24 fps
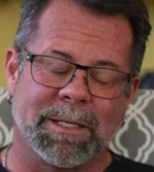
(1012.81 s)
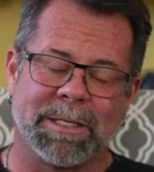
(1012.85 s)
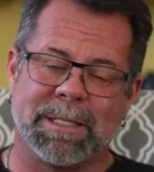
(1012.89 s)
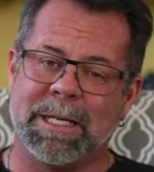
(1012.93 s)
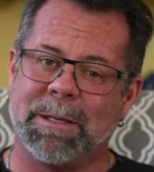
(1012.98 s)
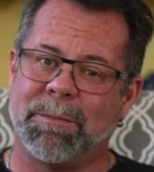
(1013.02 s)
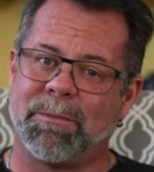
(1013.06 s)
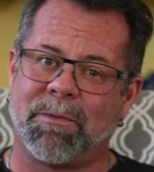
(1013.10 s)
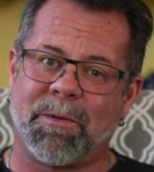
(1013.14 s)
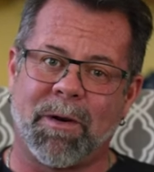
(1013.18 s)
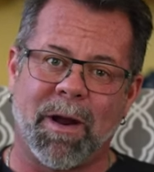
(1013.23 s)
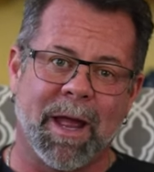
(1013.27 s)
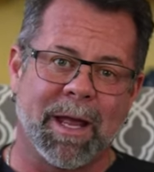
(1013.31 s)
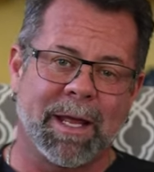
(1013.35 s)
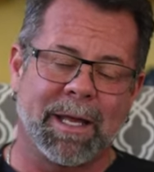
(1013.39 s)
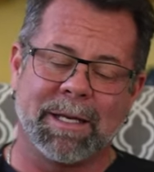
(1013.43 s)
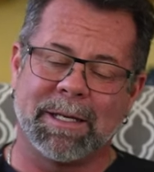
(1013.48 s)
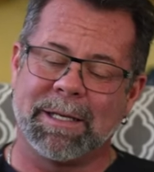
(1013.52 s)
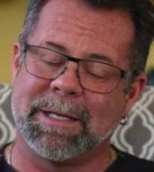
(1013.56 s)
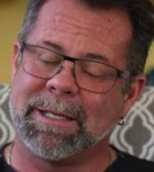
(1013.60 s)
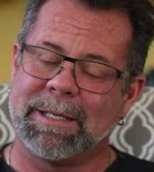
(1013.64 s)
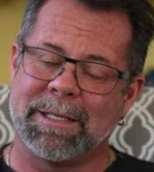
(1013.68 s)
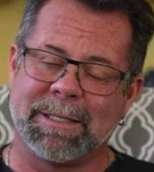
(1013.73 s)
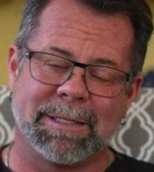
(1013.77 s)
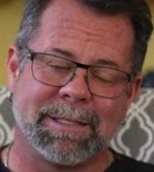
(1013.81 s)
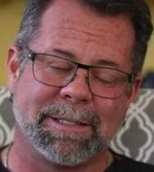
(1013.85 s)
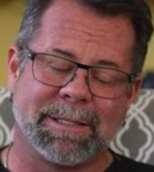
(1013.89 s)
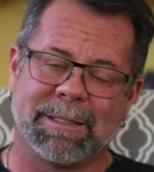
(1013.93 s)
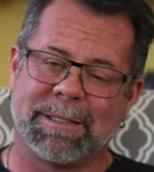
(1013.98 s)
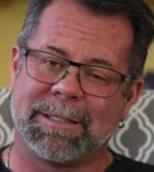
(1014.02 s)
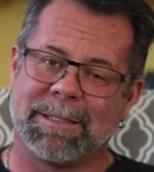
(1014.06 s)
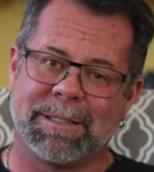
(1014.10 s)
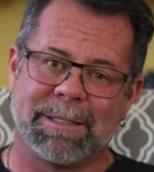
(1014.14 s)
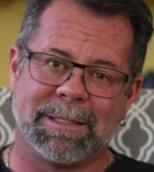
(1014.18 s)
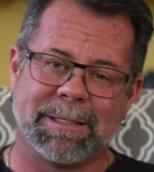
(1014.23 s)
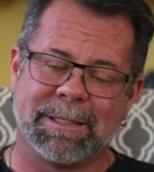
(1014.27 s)
Deep frying it is
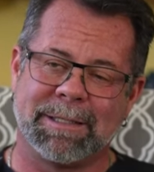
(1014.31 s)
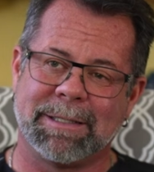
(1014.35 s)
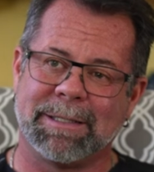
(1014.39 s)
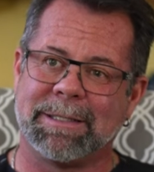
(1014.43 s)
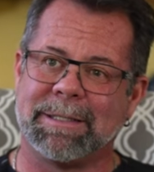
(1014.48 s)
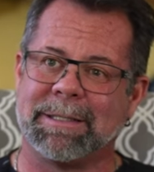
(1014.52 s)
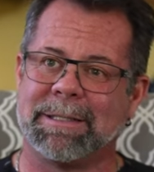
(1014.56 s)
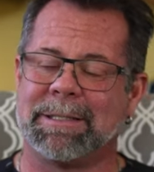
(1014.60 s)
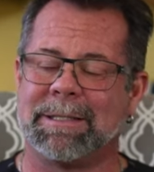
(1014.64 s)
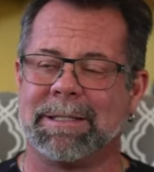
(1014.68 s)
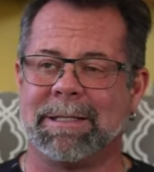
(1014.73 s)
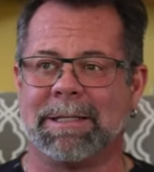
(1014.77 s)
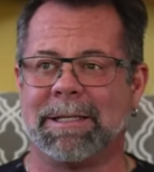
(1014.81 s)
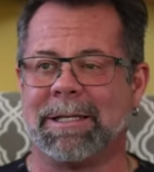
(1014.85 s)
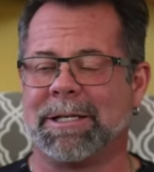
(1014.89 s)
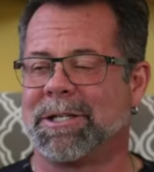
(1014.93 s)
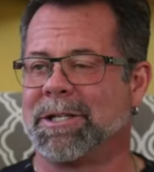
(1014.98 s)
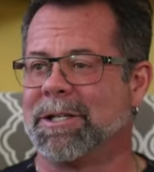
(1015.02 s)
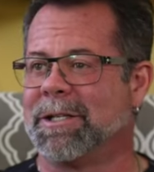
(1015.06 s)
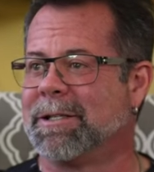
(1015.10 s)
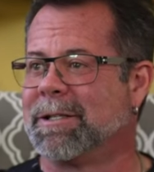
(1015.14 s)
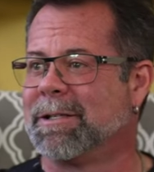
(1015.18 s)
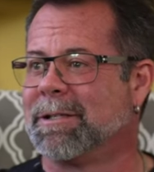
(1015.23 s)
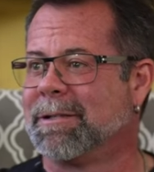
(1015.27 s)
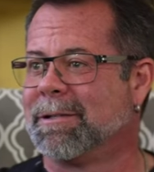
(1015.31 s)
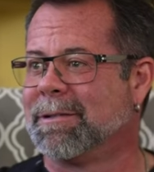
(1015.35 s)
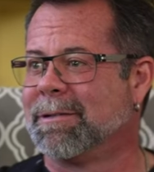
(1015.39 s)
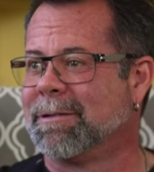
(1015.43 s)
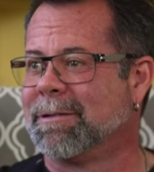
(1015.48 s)
delicious.